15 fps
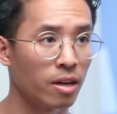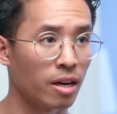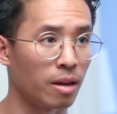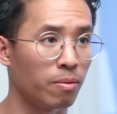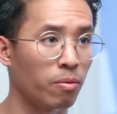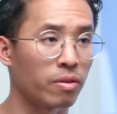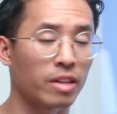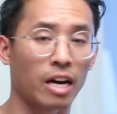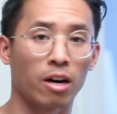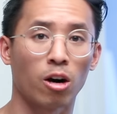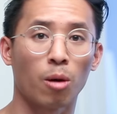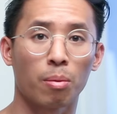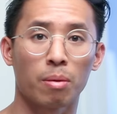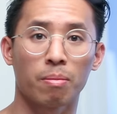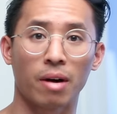and with
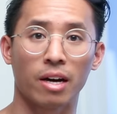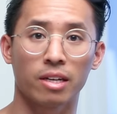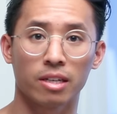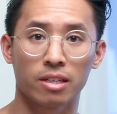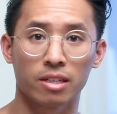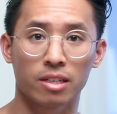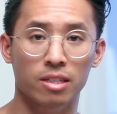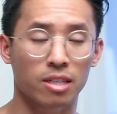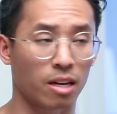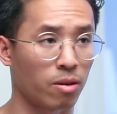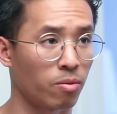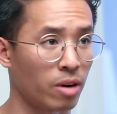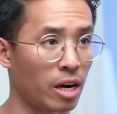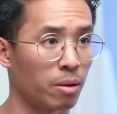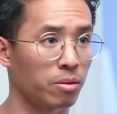that open-mindedness
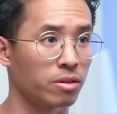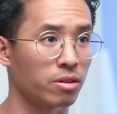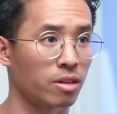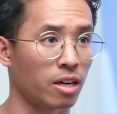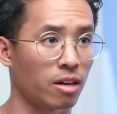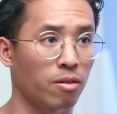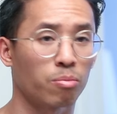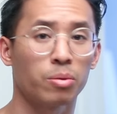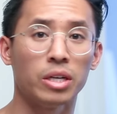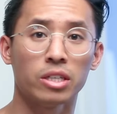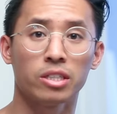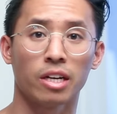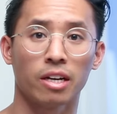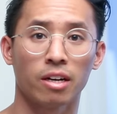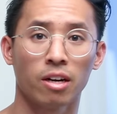like we're able to kind of
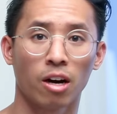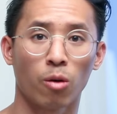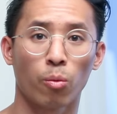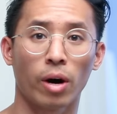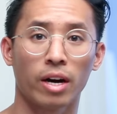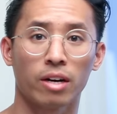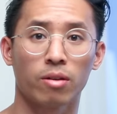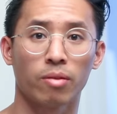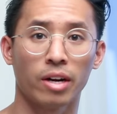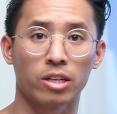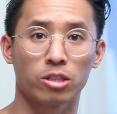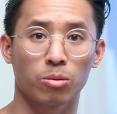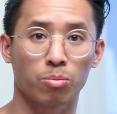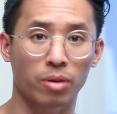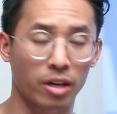appreciate a wider
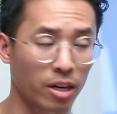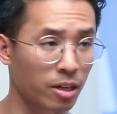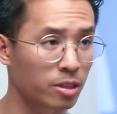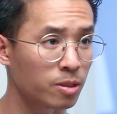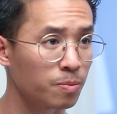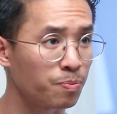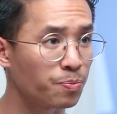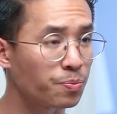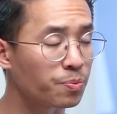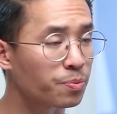range of products